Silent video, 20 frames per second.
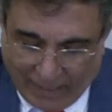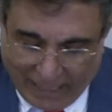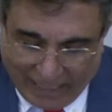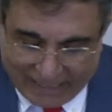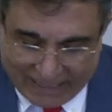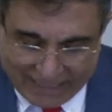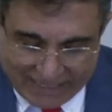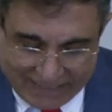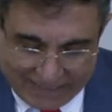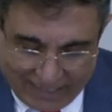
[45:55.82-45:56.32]

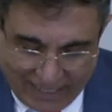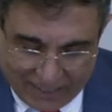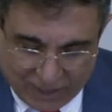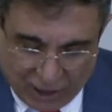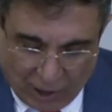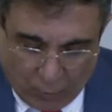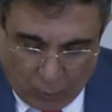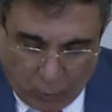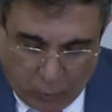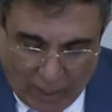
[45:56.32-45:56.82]
It is
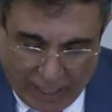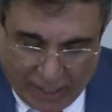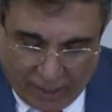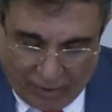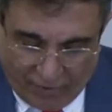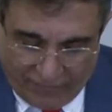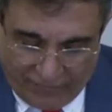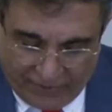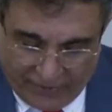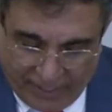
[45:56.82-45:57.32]
such a way
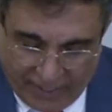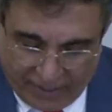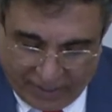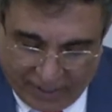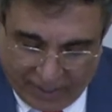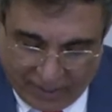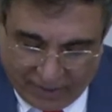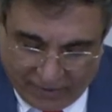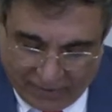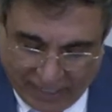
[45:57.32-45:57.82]
of
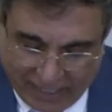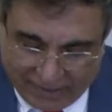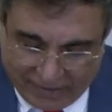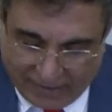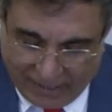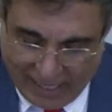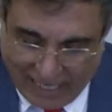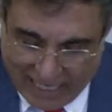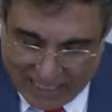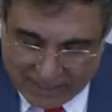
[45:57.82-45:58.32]
thinking that
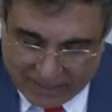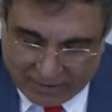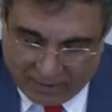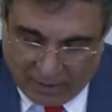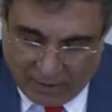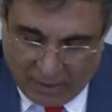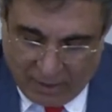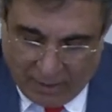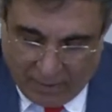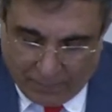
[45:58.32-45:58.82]
has
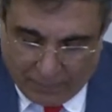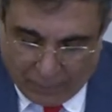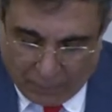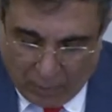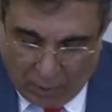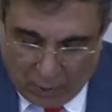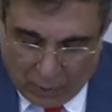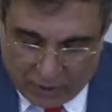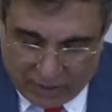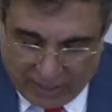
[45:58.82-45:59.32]

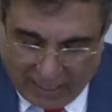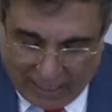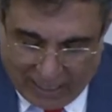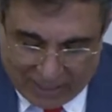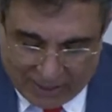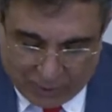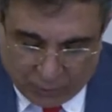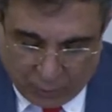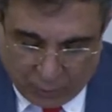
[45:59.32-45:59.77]
brought us